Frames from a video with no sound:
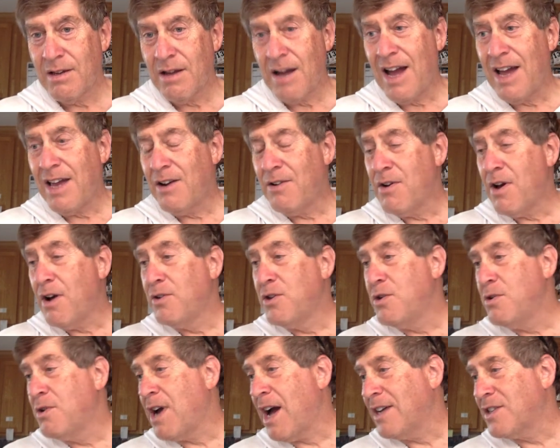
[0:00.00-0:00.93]
I don't know.
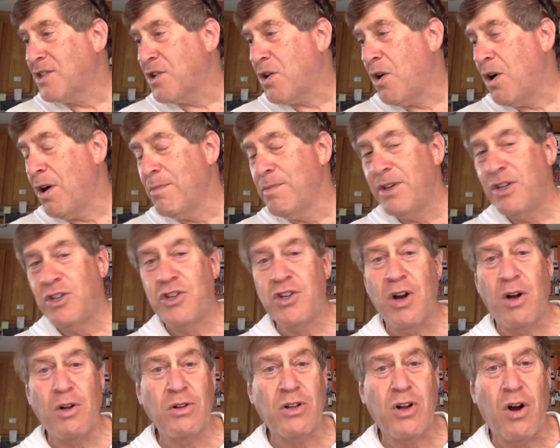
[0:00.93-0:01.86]
You guys called me.
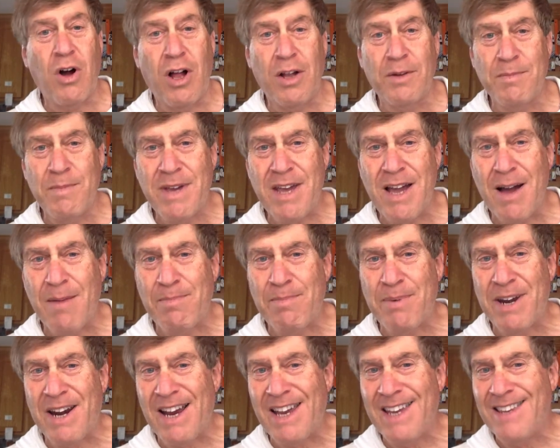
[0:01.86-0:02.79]
Joel called me up,
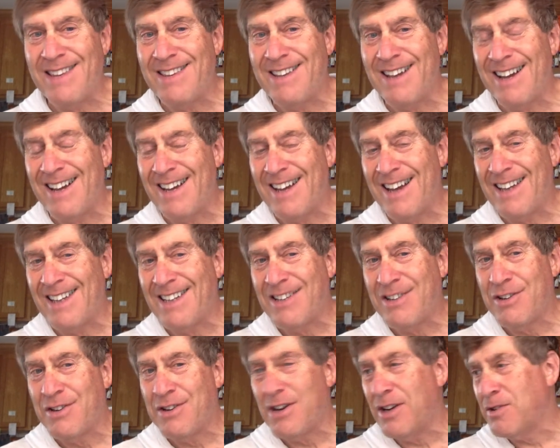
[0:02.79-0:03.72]
but I
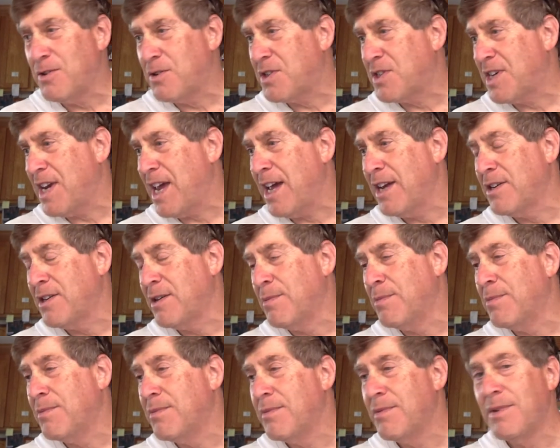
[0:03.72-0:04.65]
couldn't understand
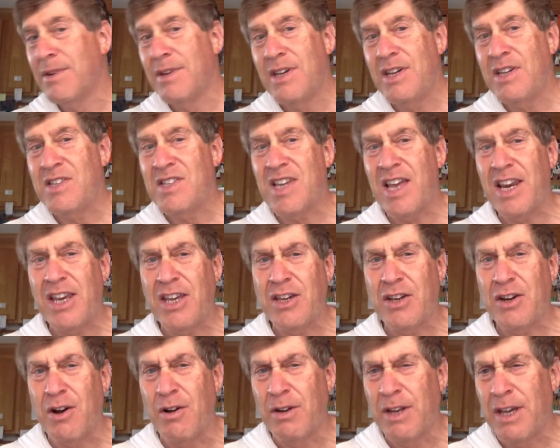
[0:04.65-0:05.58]
him. He said he
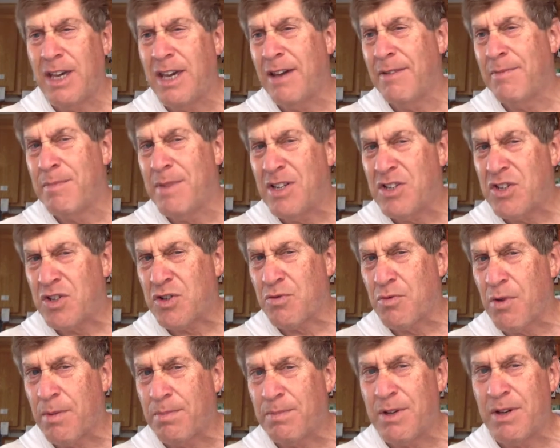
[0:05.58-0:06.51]
could only give me
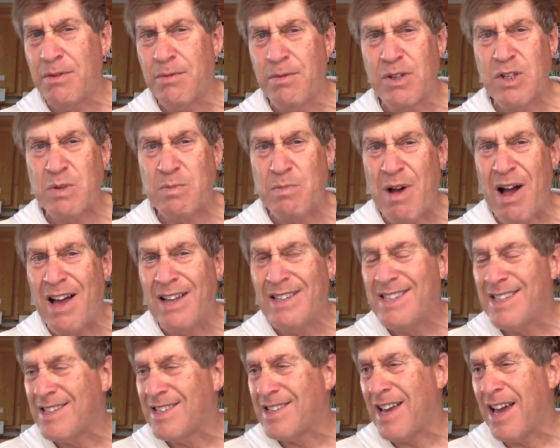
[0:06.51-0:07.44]
scripted
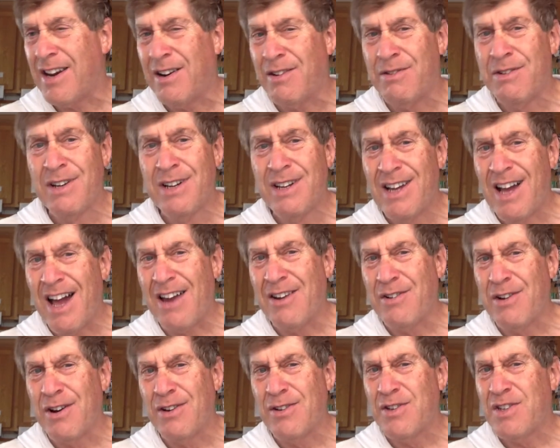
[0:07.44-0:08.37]
responses. I don't
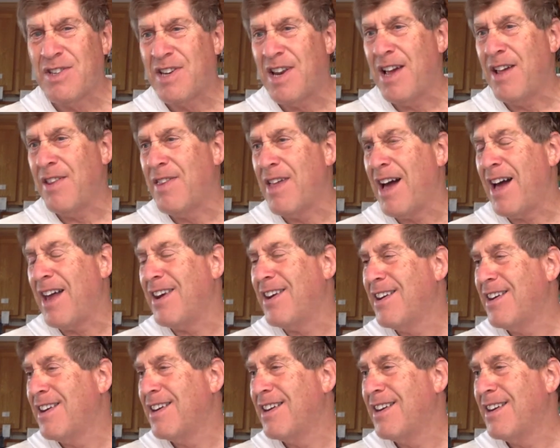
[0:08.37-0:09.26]
understand that.